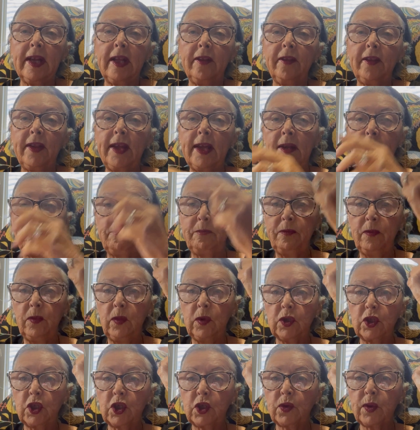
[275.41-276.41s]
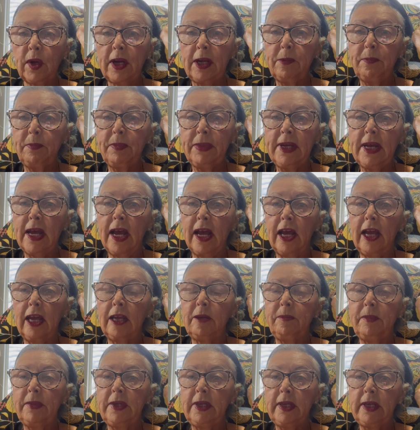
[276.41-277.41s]
Then straight
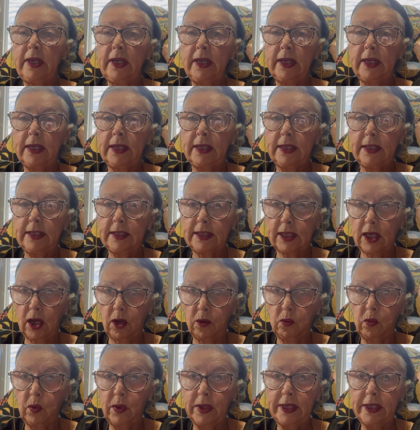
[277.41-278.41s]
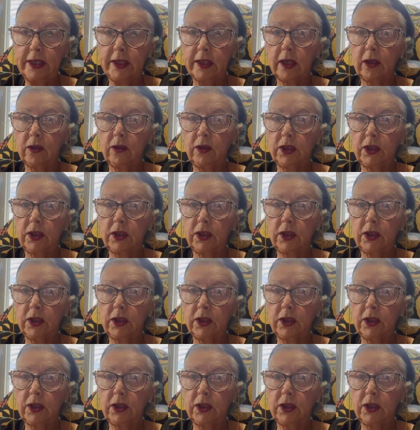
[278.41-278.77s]
behind me is a window,